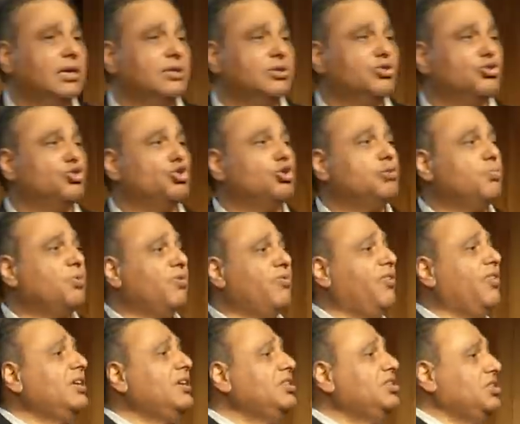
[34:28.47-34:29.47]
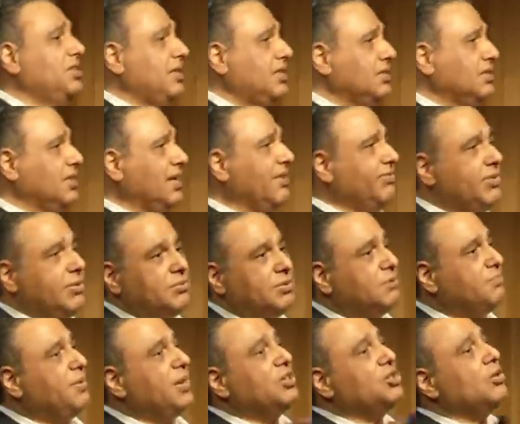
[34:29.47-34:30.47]
So those preferred shares give them
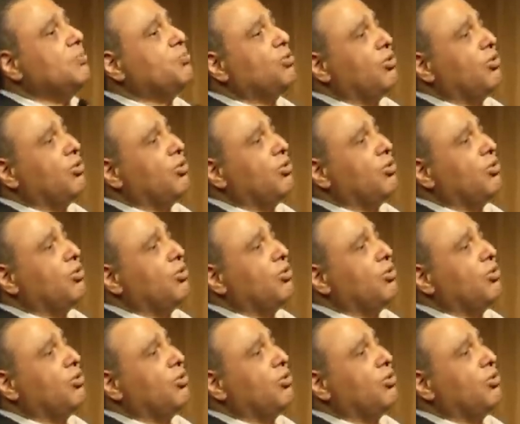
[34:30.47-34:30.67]
special